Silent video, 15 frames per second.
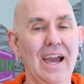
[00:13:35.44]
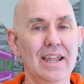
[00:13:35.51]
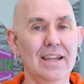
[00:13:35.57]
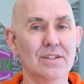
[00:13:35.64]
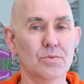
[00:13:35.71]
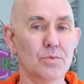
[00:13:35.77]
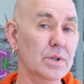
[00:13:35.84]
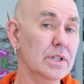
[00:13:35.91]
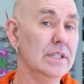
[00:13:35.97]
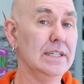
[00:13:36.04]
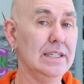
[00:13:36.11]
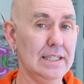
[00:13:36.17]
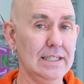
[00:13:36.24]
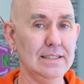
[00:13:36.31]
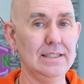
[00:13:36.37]
and it's really
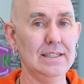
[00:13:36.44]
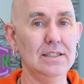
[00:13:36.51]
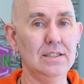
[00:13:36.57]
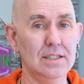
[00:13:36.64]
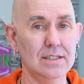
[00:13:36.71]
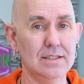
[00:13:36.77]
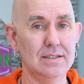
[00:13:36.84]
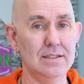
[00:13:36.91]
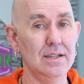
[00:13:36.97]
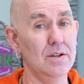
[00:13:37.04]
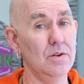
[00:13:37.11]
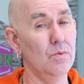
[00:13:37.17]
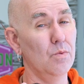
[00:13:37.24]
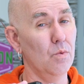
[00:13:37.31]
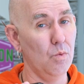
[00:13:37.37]
easy to
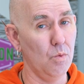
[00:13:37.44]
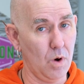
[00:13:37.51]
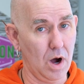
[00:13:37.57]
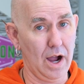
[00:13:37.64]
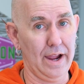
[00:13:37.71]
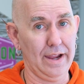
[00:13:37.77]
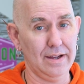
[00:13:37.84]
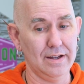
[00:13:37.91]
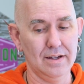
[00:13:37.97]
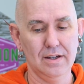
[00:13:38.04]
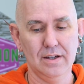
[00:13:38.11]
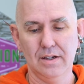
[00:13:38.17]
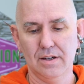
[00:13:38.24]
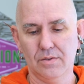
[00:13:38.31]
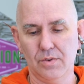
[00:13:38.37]
see why,
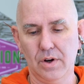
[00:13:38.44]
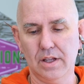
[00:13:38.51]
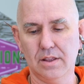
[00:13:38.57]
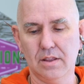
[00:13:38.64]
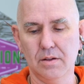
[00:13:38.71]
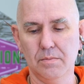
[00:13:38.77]
right?